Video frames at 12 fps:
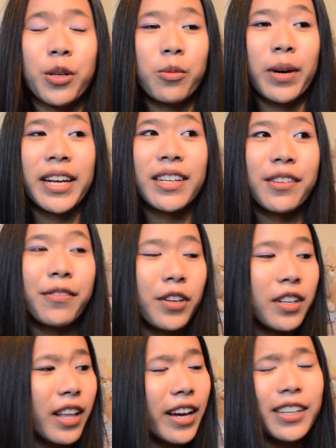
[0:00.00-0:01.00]
to wait
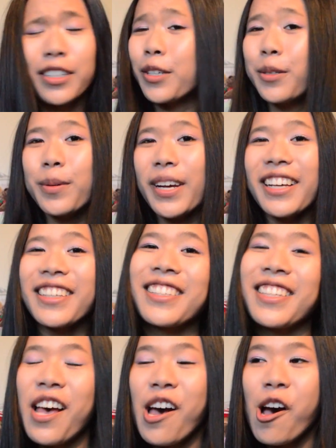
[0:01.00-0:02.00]
for like two weeks.